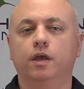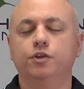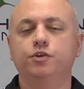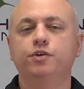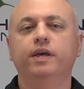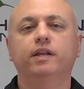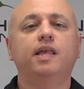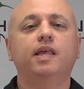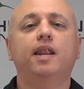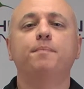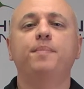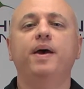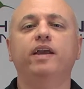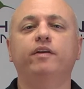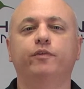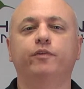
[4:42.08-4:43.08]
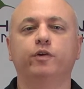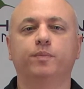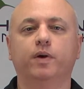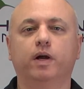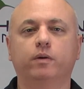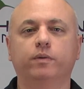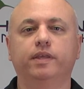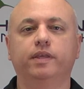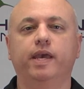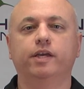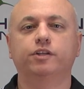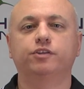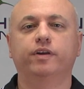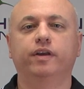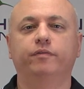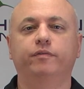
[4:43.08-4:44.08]
You get a lot of bang for your buck with the
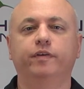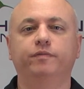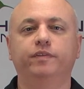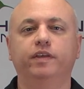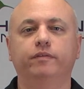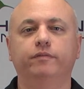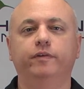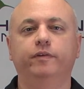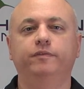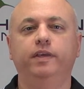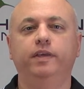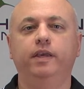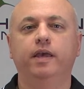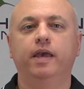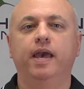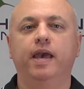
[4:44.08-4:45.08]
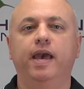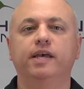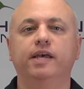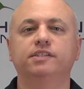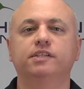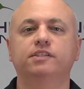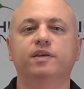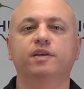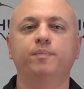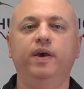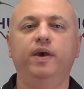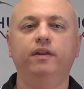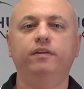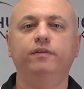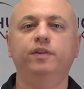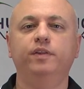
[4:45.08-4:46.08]
Adtran fifteen fifty, as it's
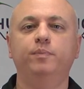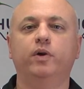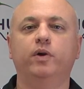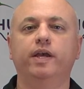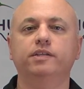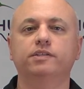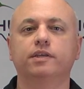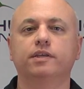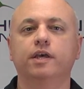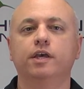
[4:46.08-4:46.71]
competitively priced,